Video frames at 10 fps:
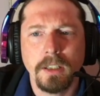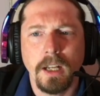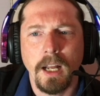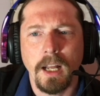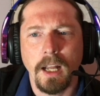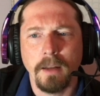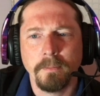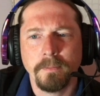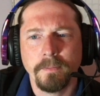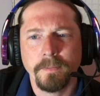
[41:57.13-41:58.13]
The
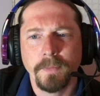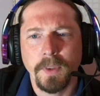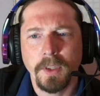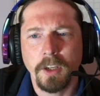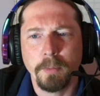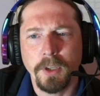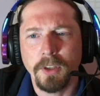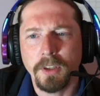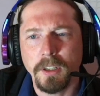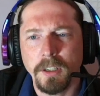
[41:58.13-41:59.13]

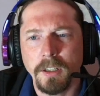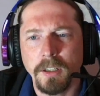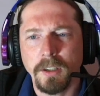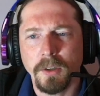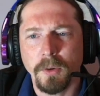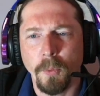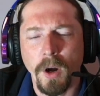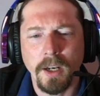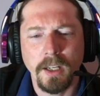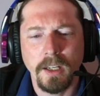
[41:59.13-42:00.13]
computer
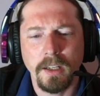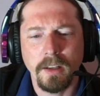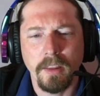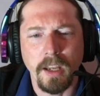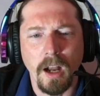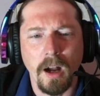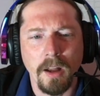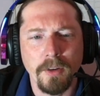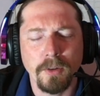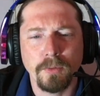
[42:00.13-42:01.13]
wanted the
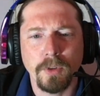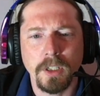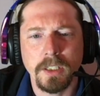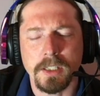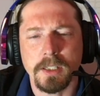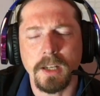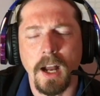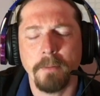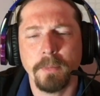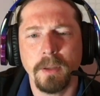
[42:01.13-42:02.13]
other rook to
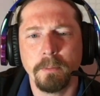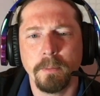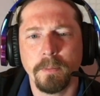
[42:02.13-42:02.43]
stop the